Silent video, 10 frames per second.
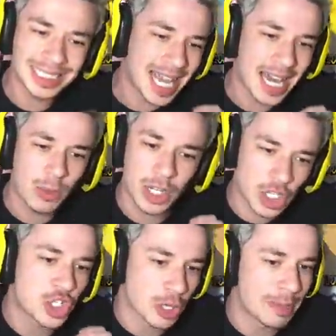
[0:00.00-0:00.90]
is kind of what
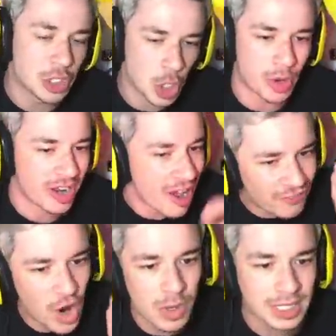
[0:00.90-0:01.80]
you should be doing.
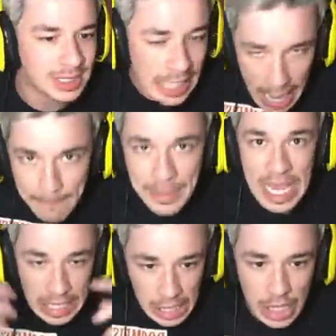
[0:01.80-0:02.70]
Focusing a
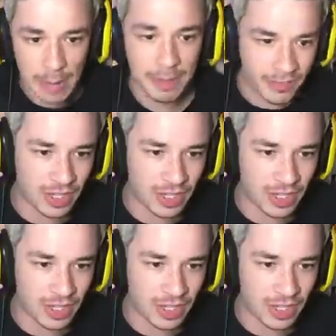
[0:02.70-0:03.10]
big clump of